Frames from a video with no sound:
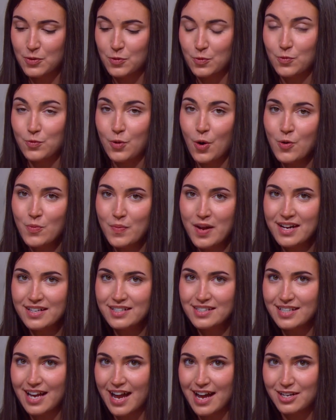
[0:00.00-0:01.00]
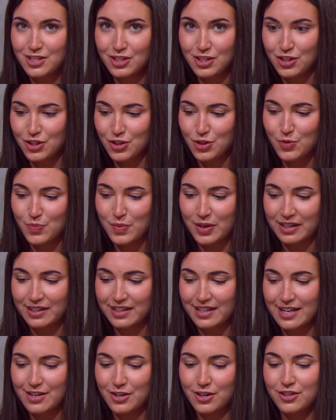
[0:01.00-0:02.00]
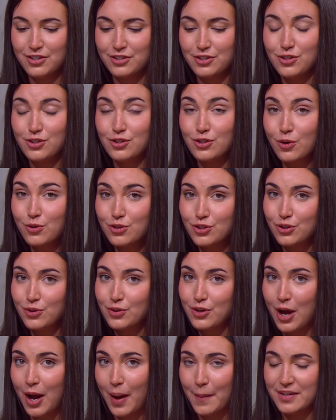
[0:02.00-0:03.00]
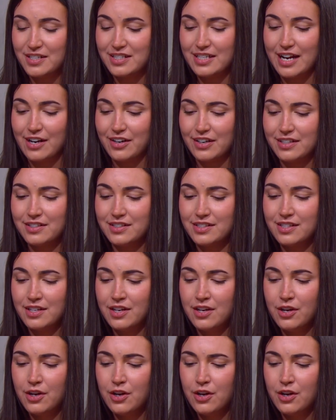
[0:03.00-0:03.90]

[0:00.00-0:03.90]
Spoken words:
romance, and humor in her social commentaries,